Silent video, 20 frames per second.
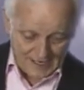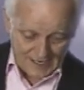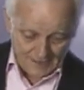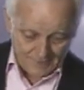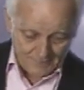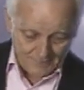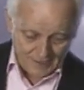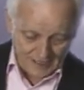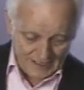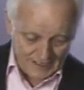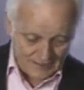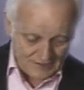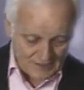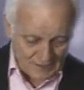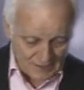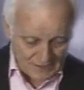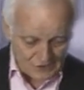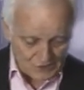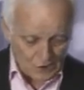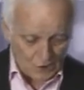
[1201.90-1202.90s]
And he
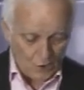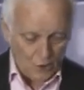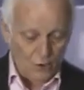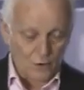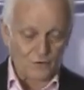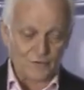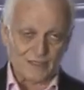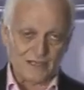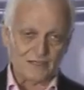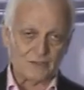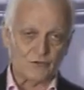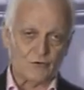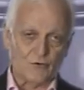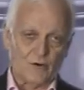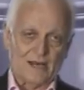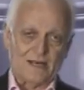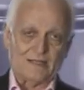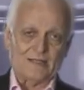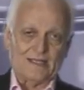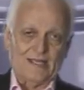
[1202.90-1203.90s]
does all these
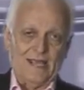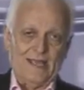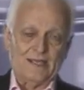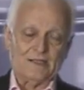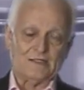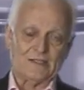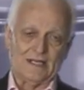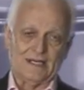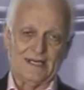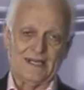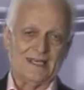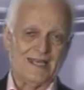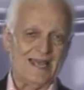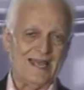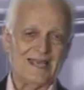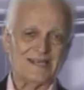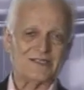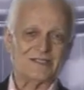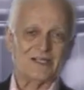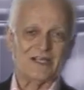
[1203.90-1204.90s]
great things and he
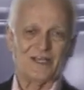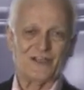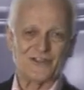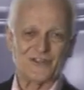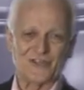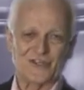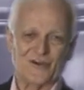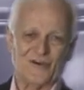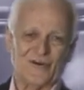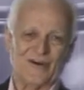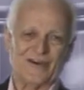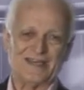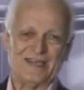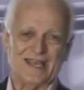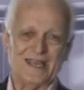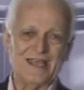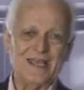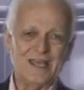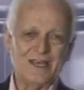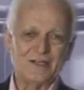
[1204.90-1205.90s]
has the
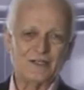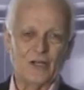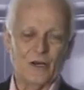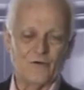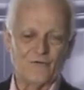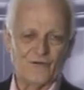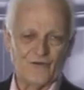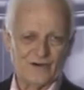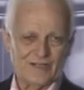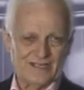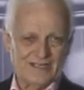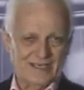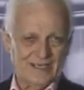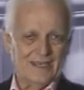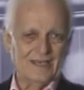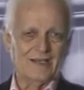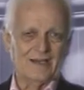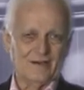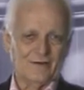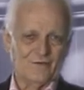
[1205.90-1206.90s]
authority to
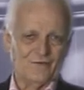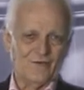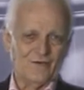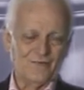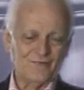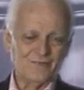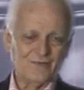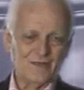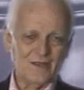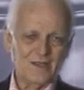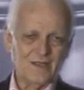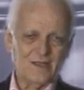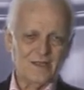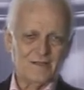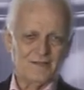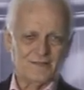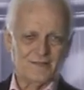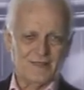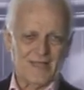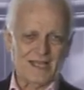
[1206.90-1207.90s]
forgive.
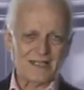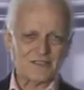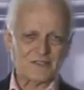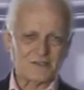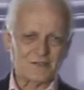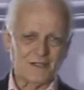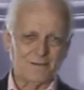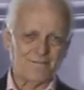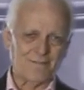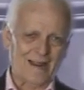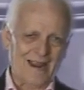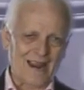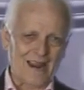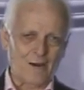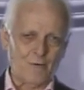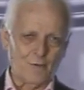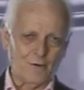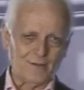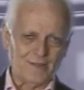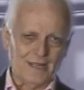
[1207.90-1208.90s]
That's the
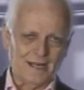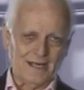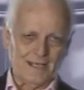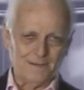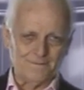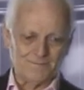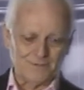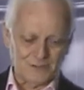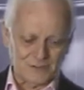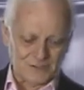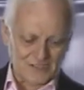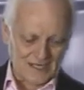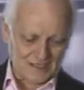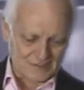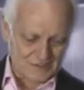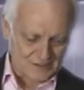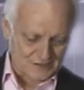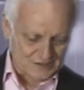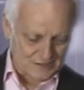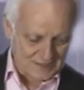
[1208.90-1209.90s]
power that he
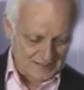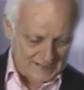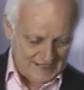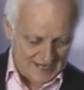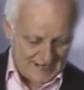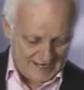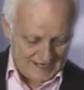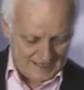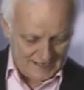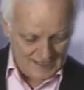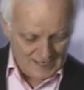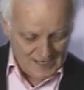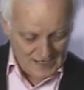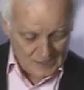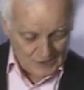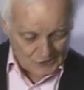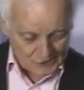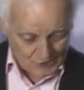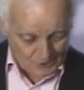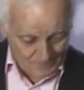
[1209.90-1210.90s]
possesses today.
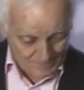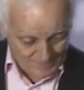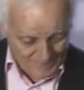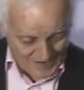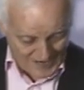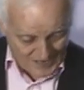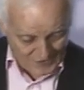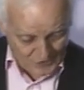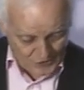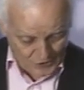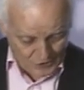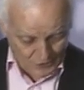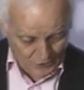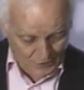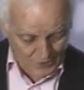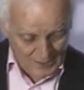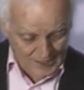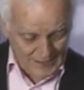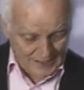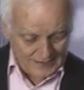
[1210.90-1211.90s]
So
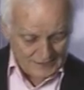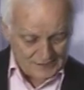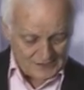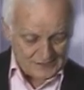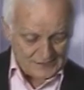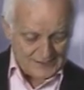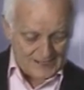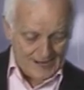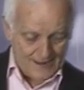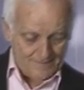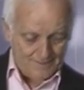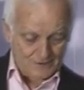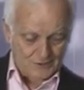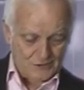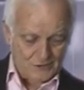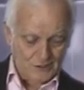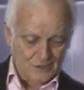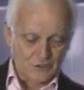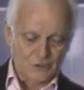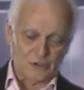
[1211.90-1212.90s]
Matthew is
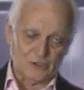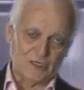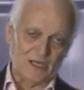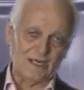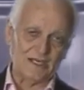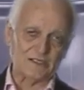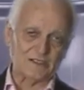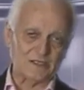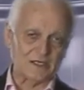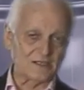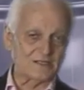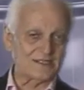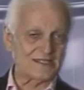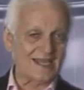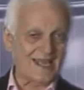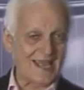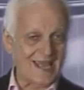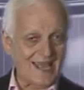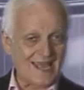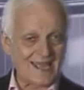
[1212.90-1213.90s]
establishing
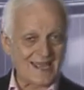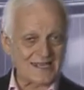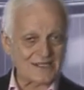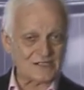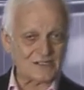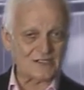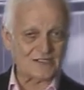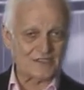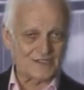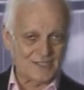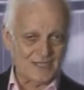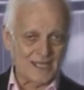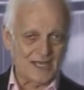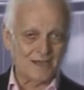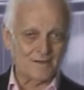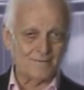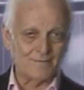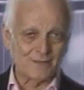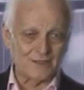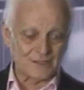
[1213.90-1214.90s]
Jesus as
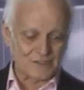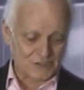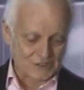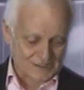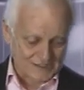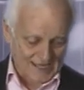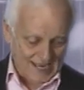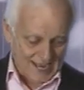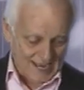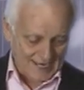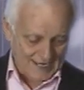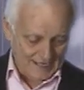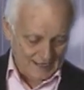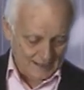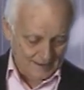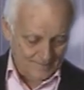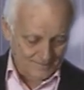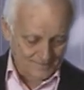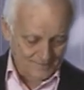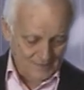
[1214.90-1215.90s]
the
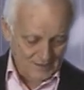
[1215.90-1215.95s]
Messiah.